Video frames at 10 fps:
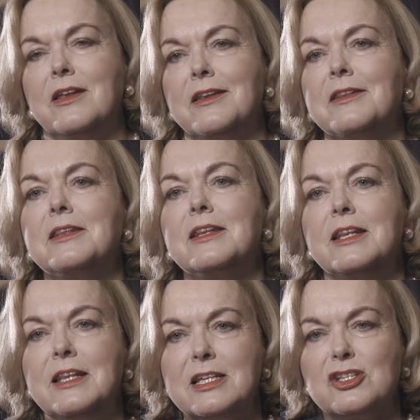
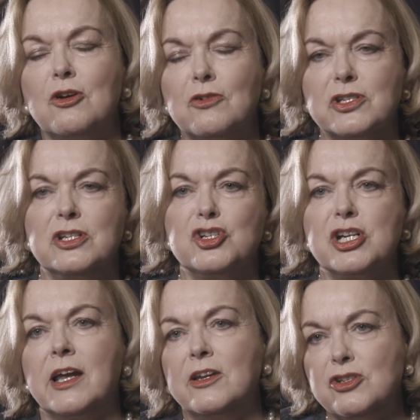This constant
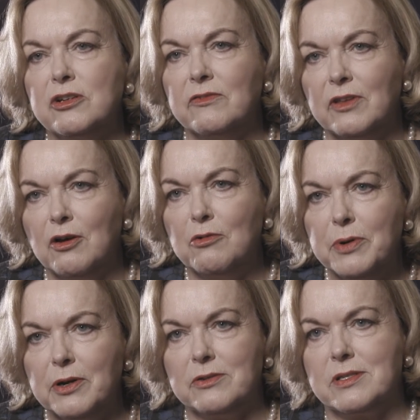changing of the
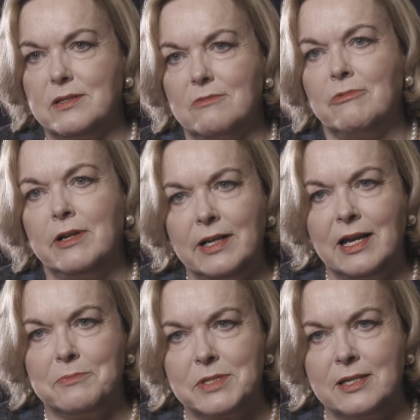goalposts really
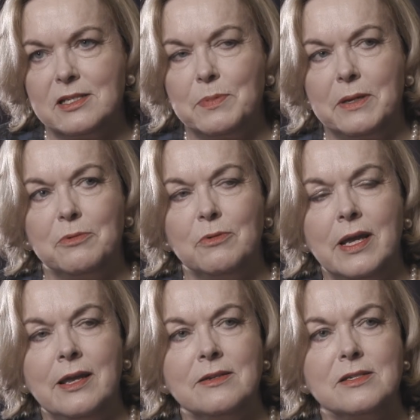upsets people.
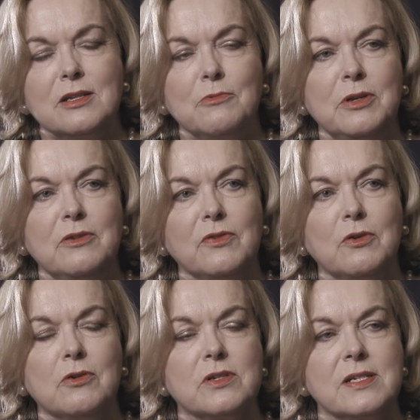And so when you've
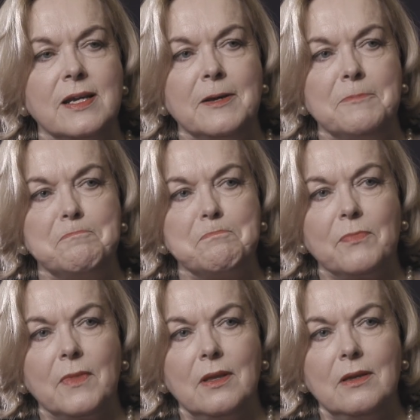got, if
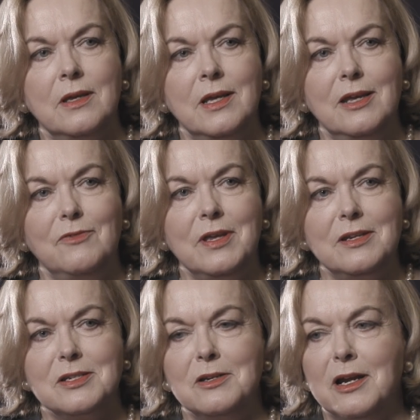you
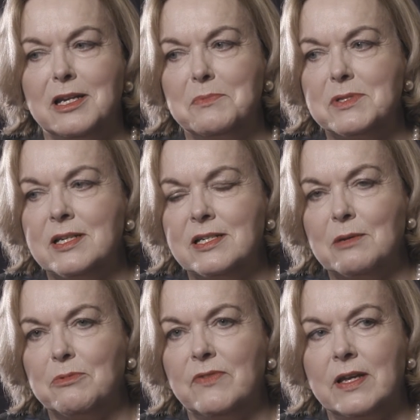get to 90%
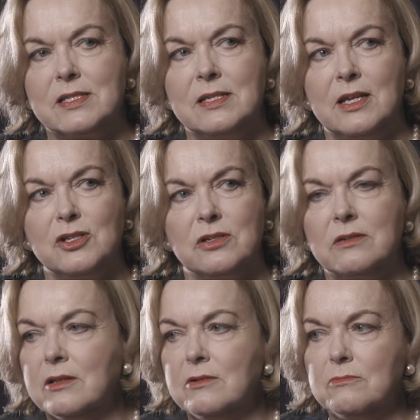double
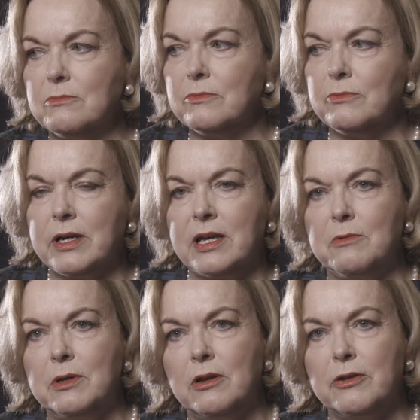vaccination, then why can't
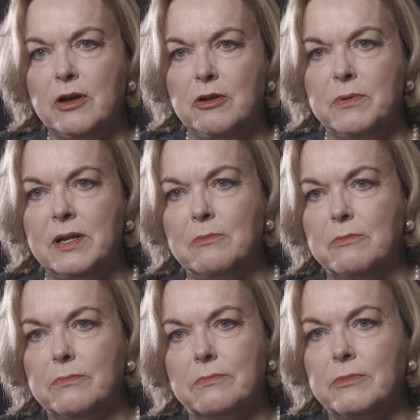we open up
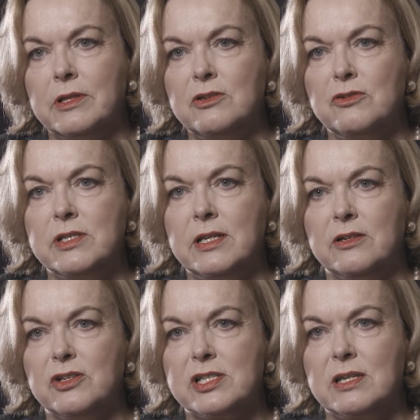within New
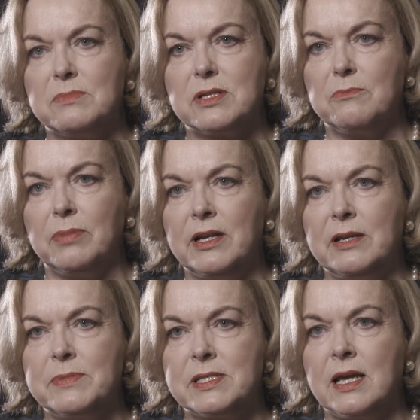Zealand? It just seems completely
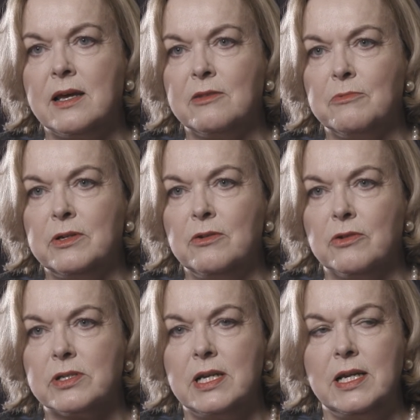bizarre that we're not.